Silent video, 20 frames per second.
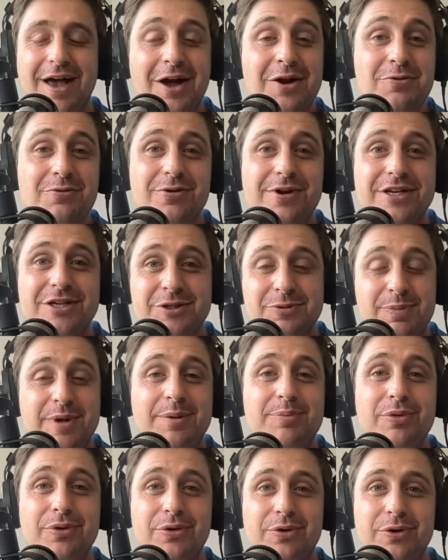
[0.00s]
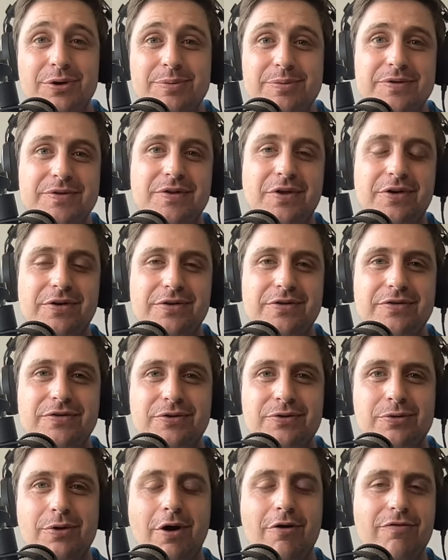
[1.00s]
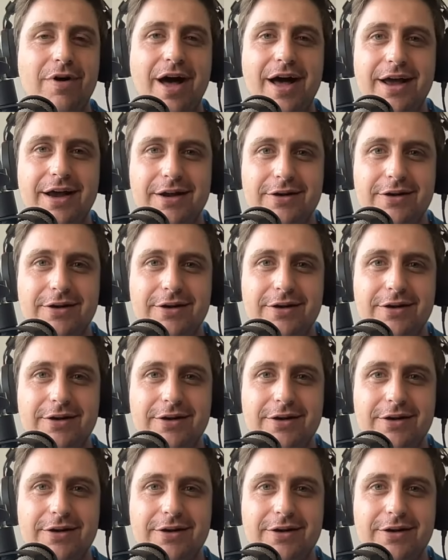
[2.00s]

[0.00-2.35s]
unreached people groups, those who are of higher